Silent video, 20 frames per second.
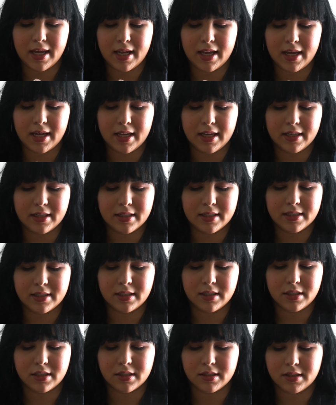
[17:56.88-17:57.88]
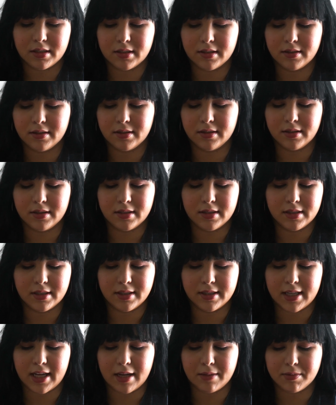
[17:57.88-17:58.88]
and it's
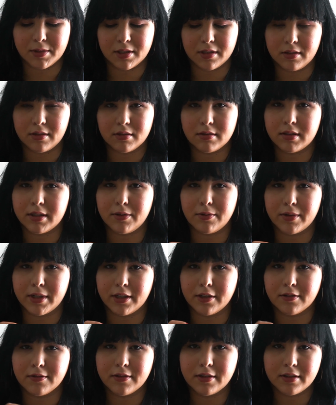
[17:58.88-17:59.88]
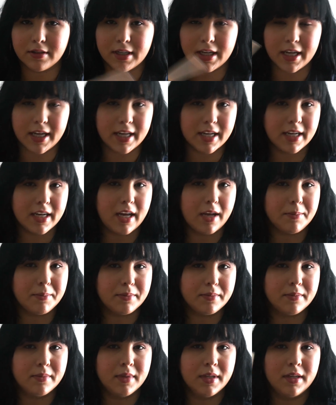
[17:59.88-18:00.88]
absolutely wonderful, and
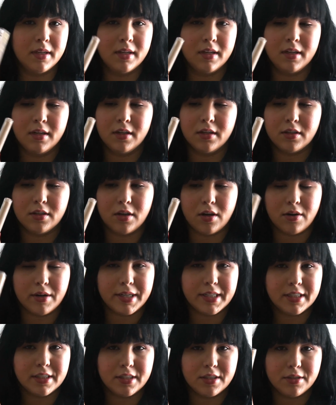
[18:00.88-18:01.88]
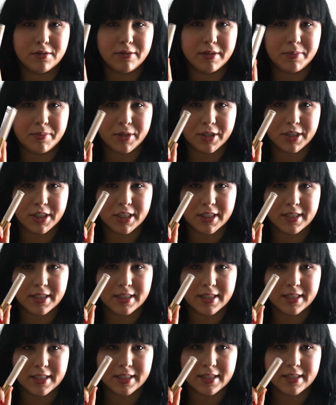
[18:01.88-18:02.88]
I'm going to repurchase
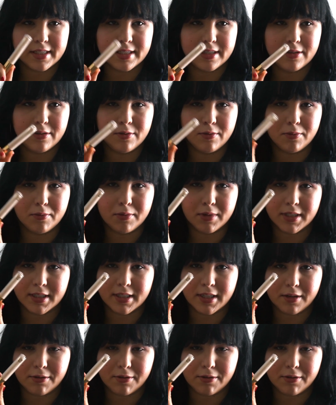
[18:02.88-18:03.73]
this once